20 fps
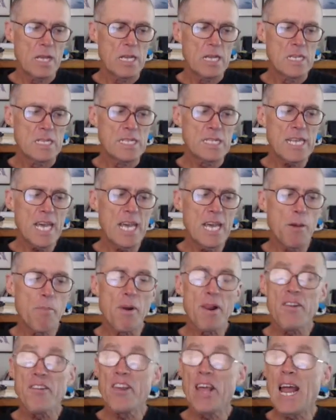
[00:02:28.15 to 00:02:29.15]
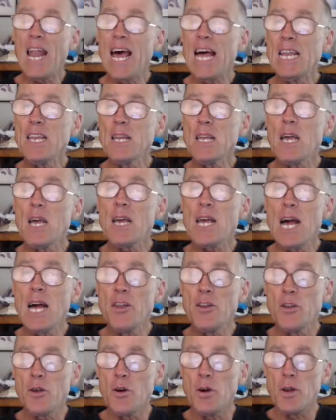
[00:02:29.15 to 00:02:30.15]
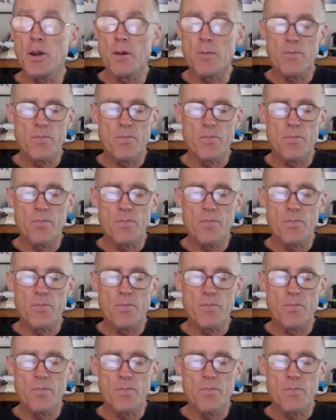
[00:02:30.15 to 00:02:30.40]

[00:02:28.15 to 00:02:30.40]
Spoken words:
Saya berjalan ke kantor.